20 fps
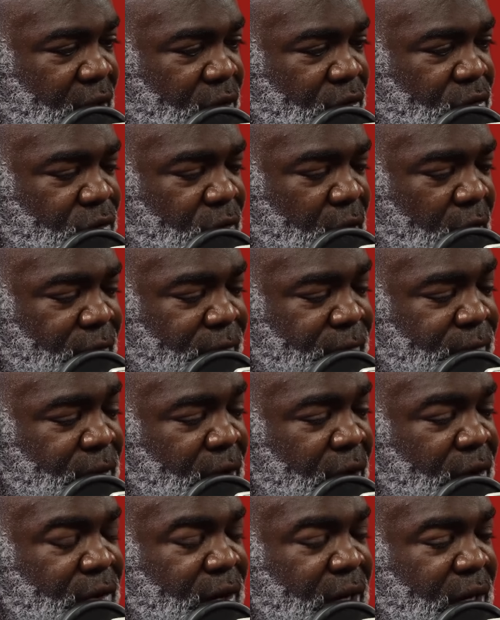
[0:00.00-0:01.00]
a
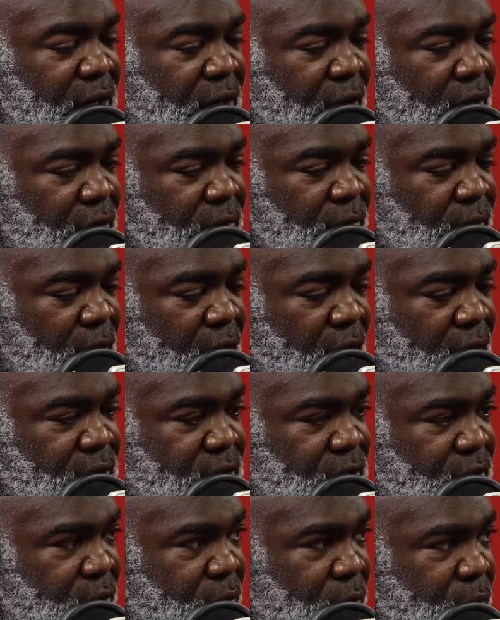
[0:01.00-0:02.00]
flurry of
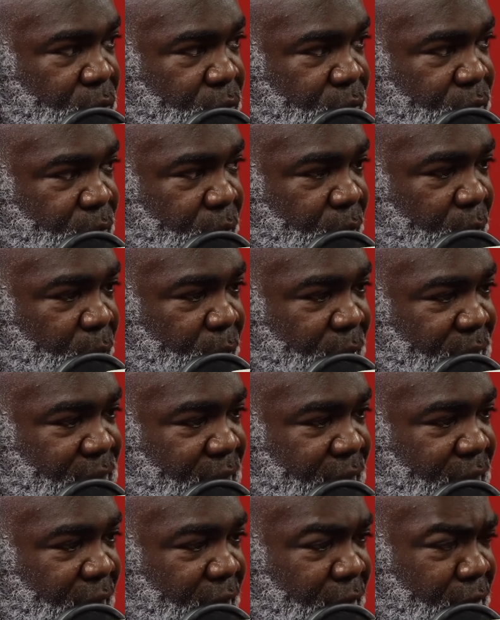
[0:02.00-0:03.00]
articles in which
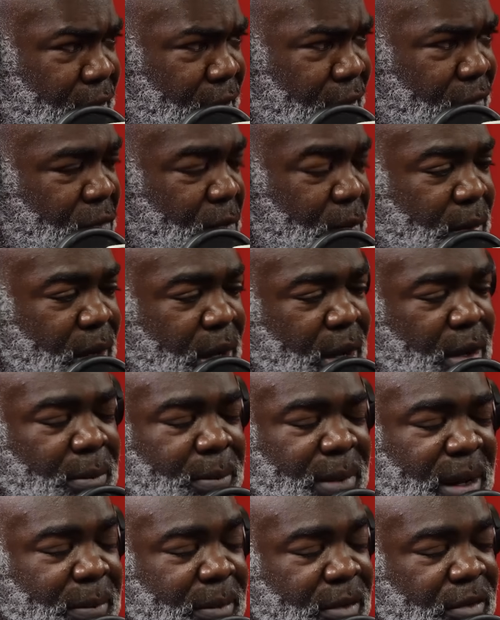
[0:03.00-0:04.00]

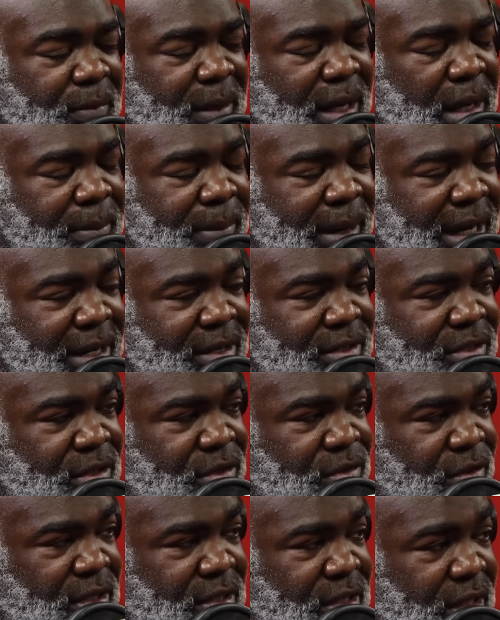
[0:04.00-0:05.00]
people have been at pains to
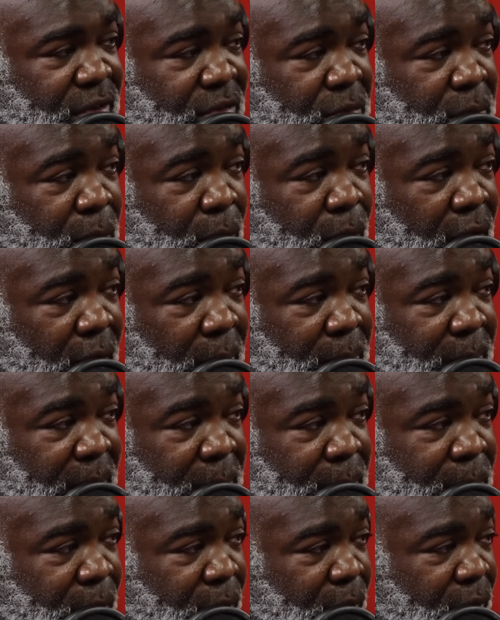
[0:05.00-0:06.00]
stress that Liverpool aren't
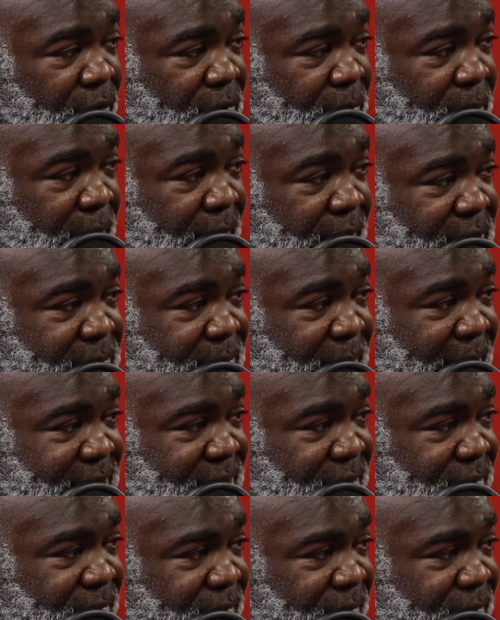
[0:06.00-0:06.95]
being put off by this massive